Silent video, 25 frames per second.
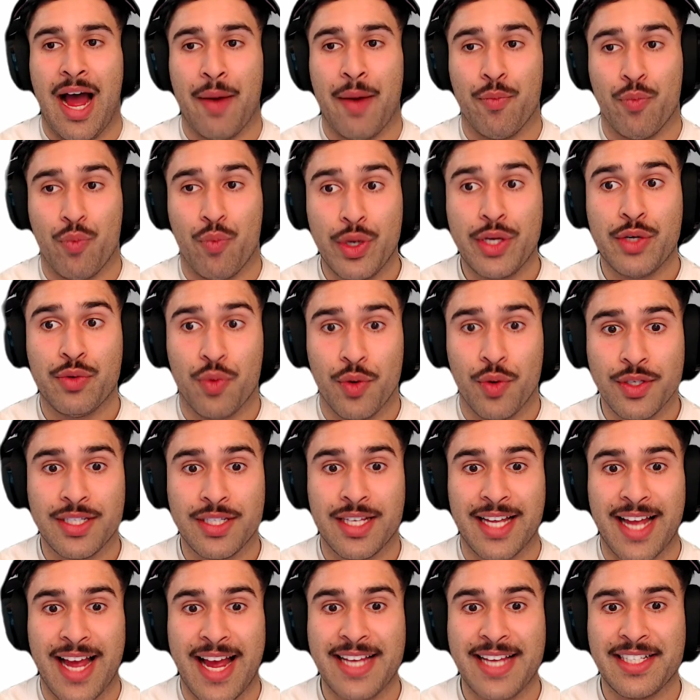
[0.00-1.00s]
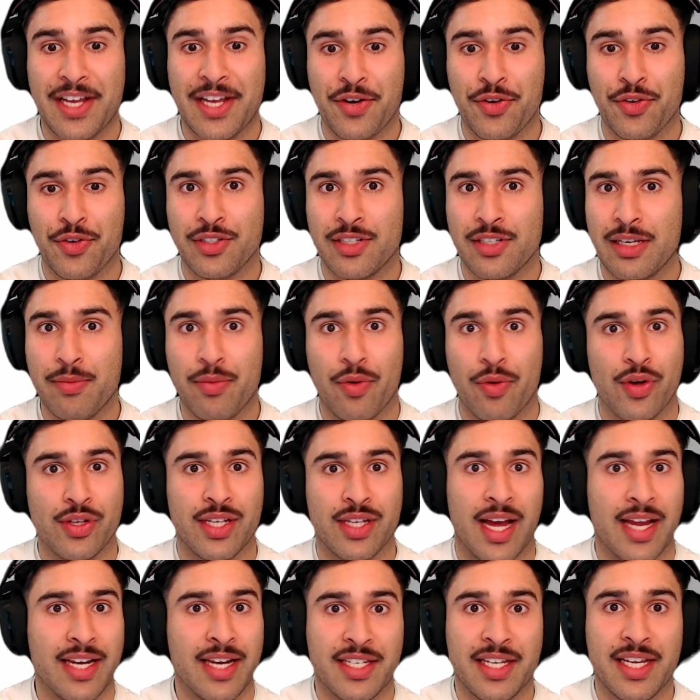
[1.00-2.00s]
which was the case at North Sydney
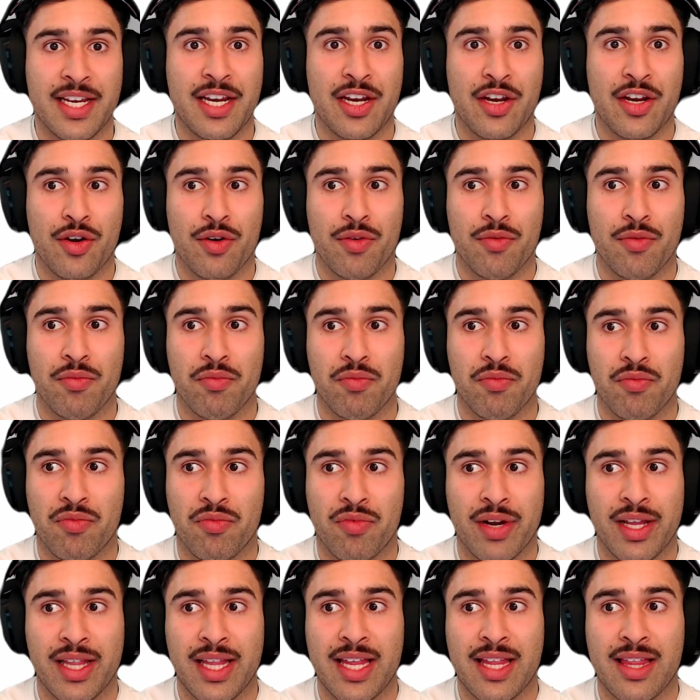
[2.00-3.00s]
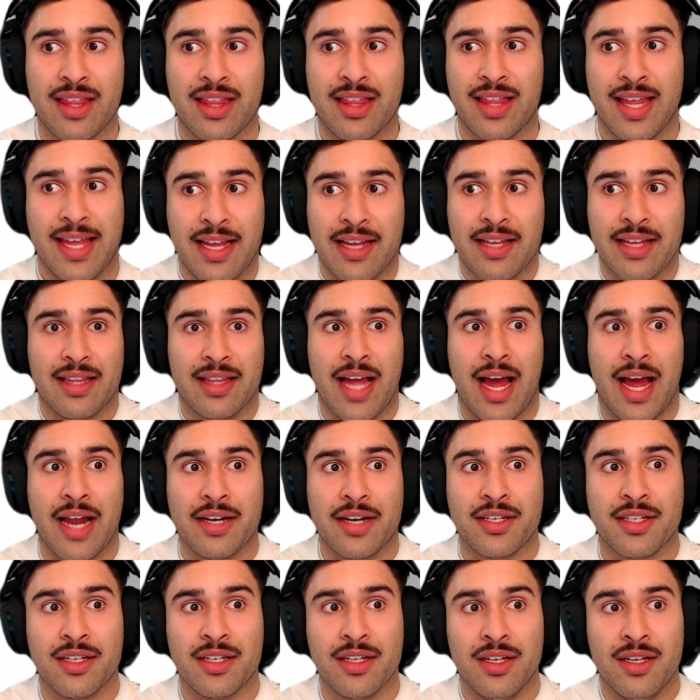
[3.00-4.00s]
Boys. I didn't really think
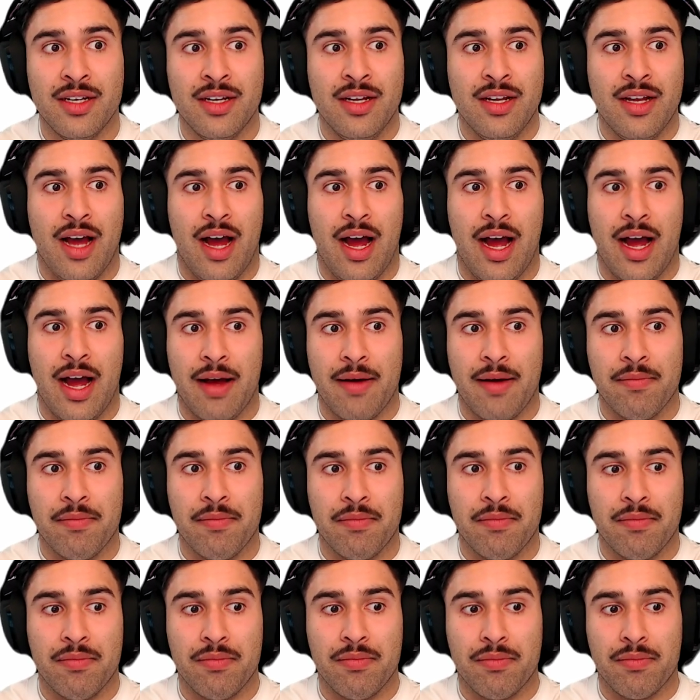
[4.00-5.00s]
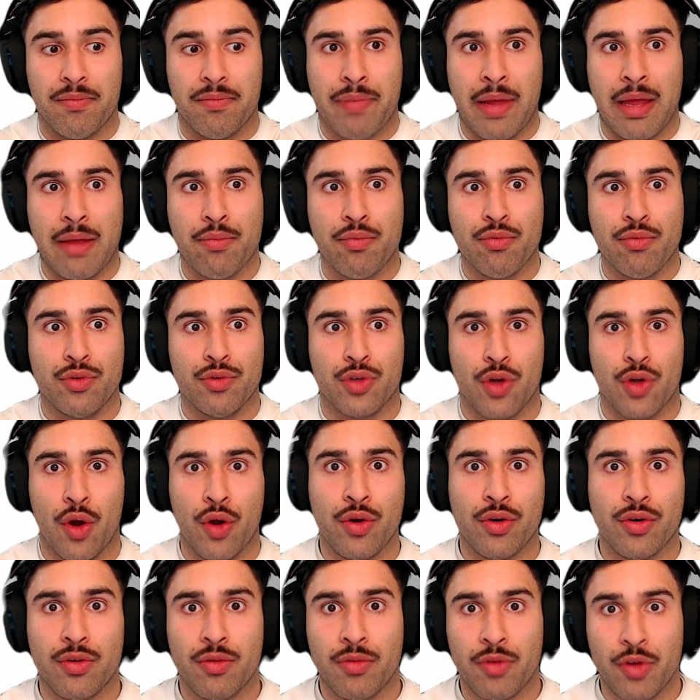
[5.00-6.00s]
that um, people
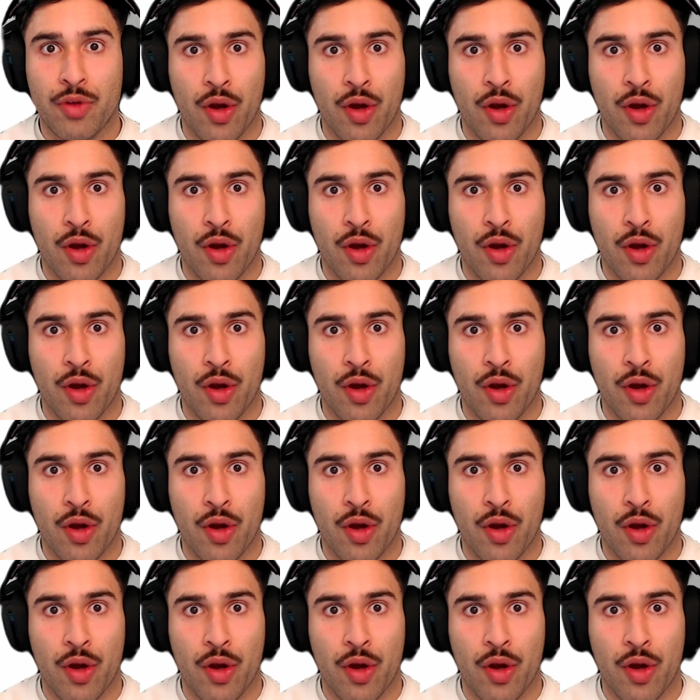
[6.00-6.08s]
don't,